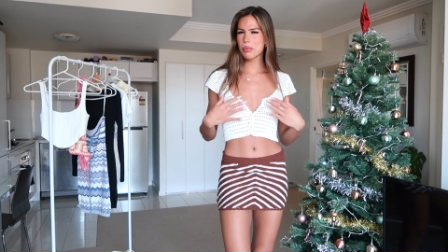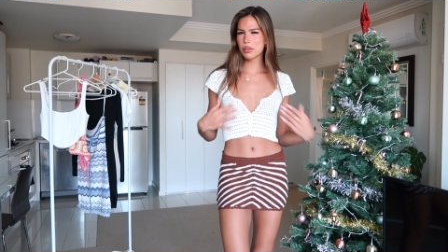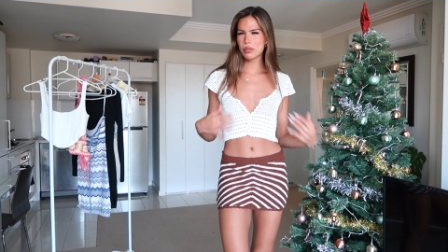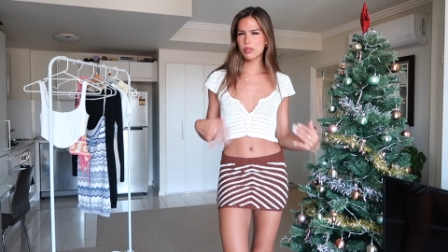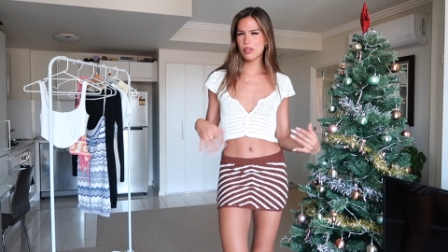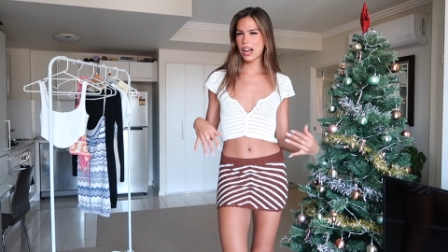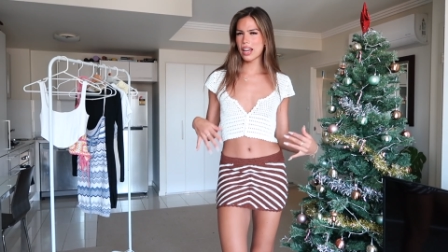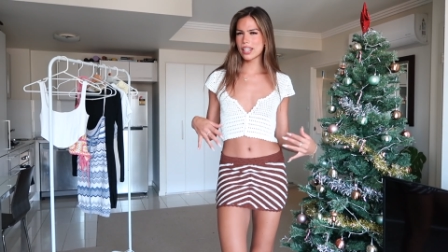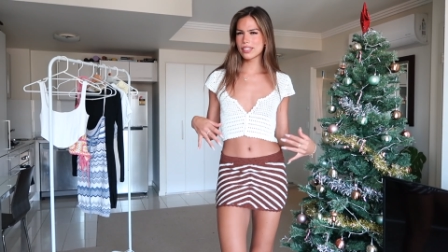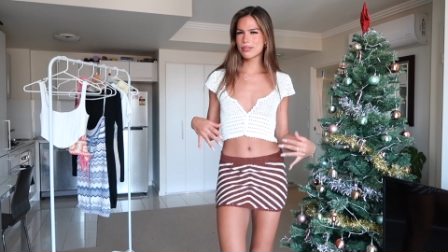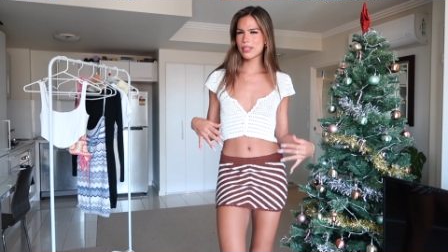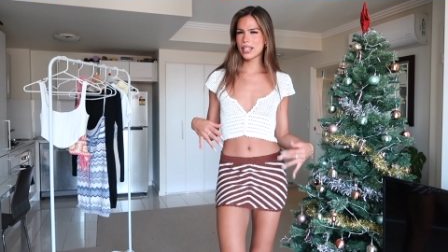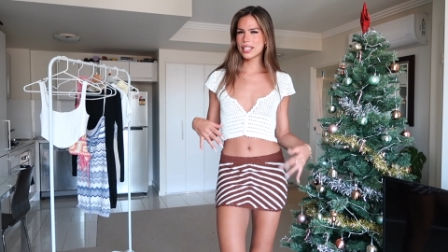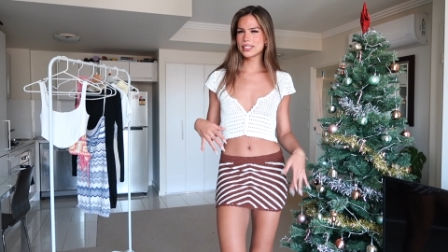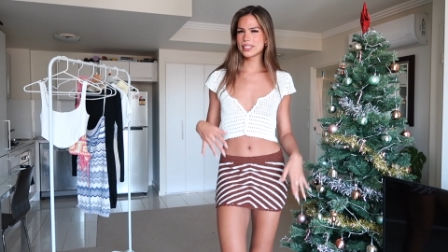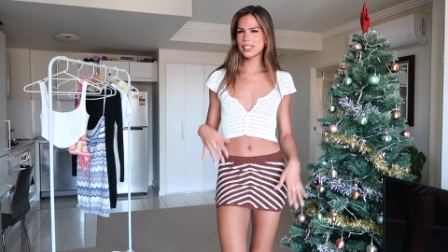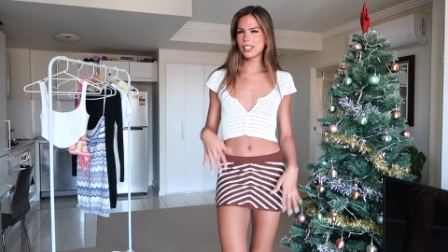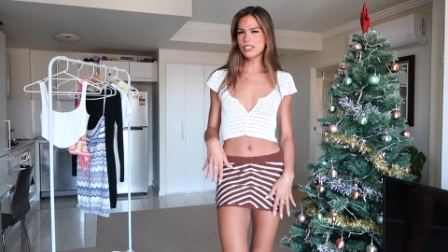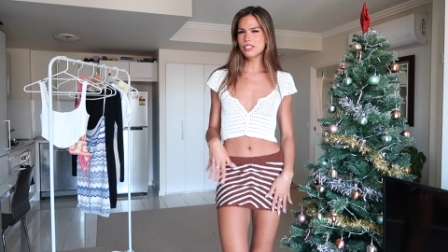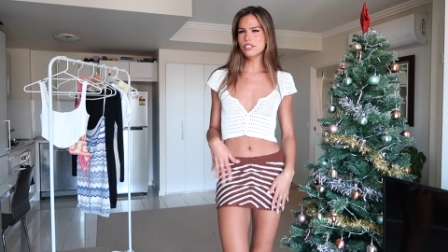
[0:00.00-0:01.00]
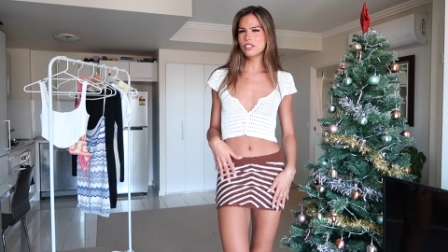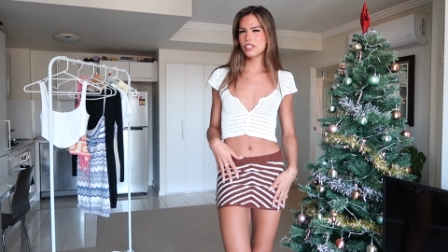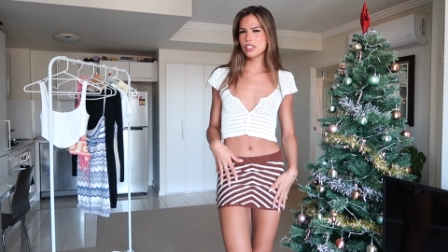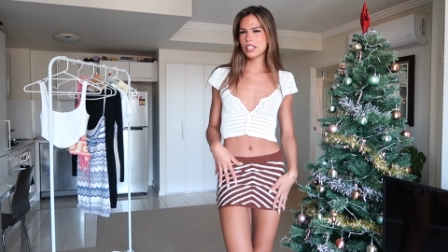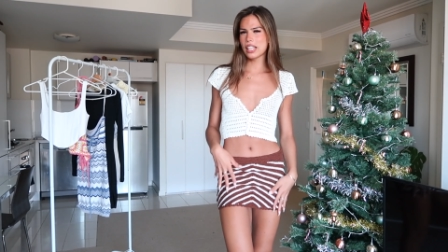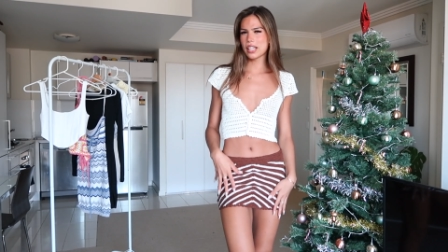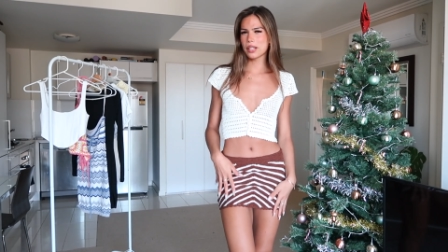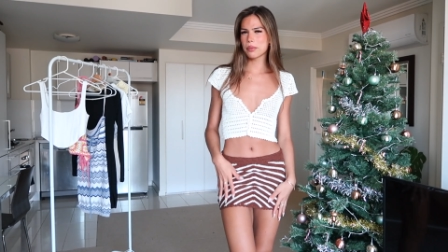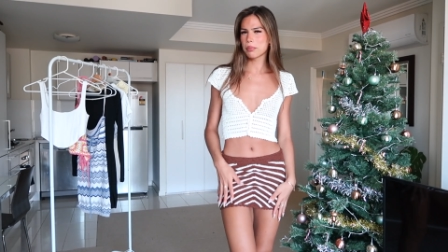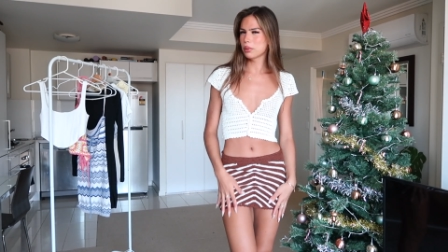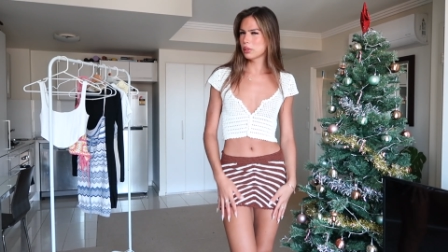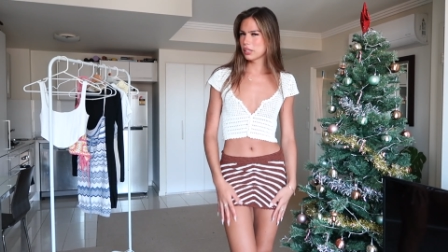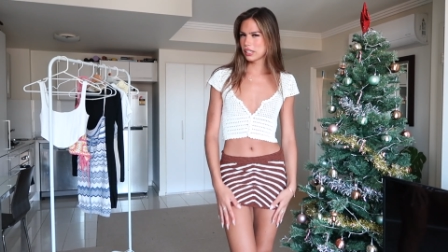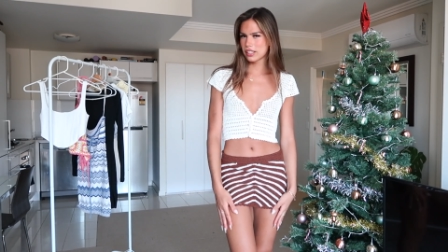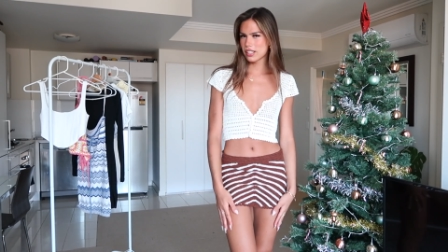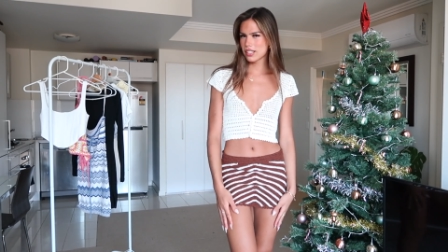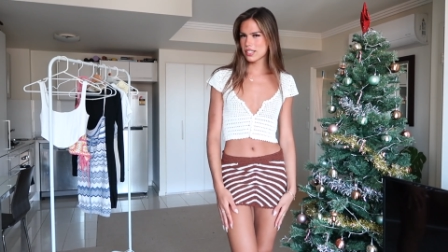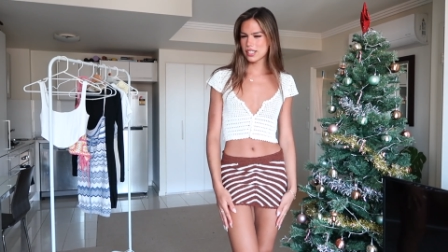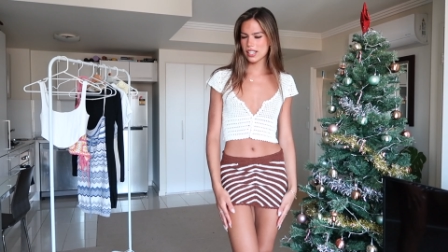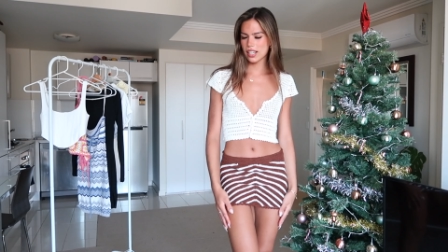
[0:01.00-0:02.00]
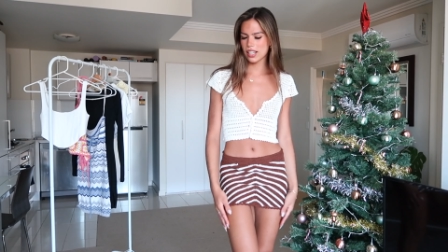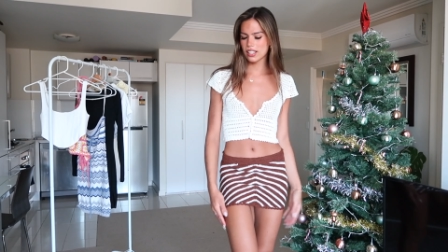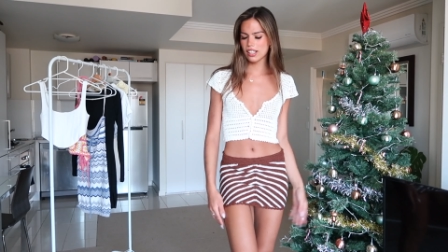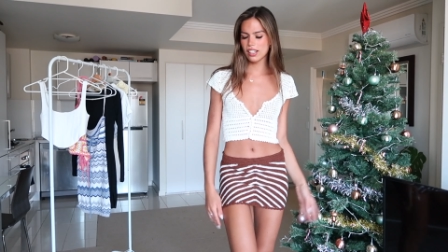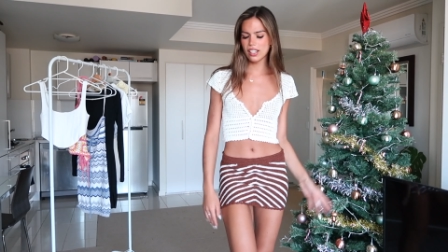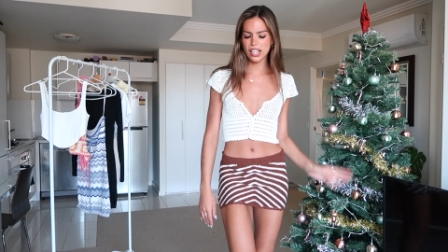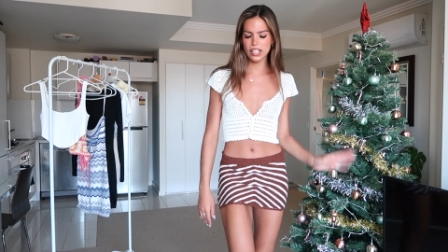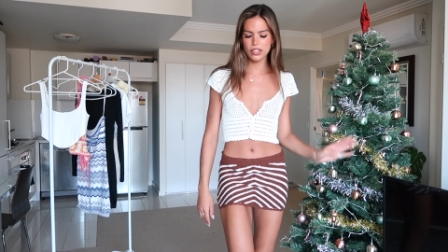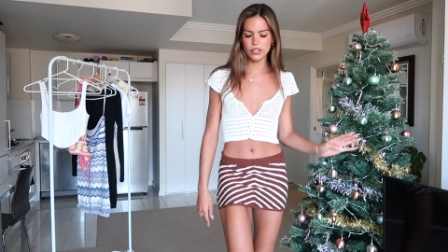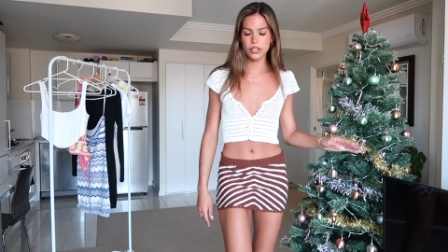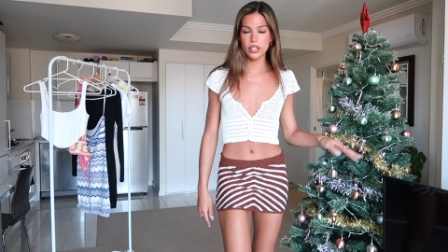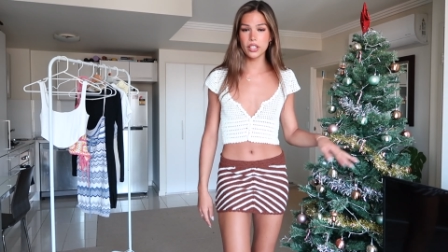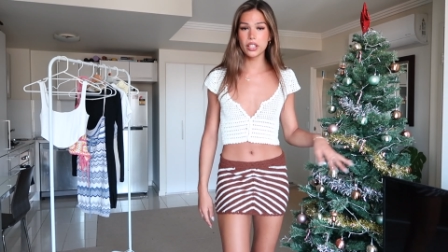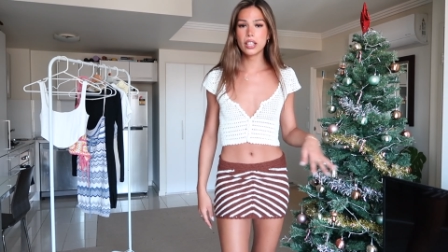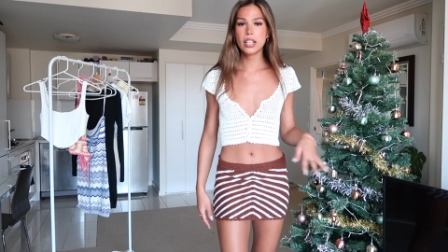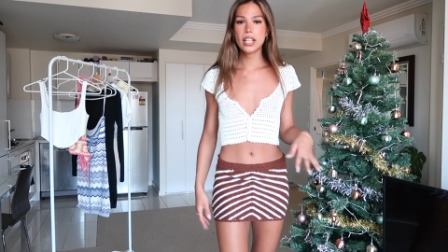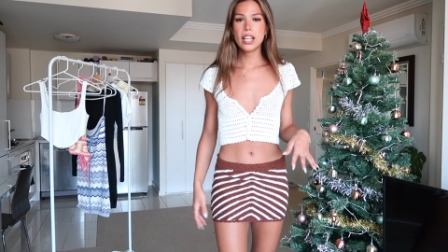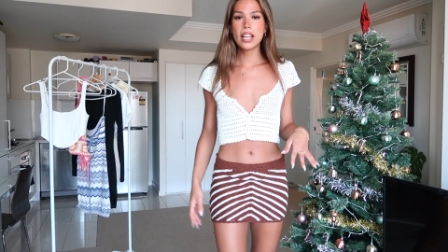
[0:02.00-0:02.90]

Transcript: proud of myself for like pulling this together. I don't know.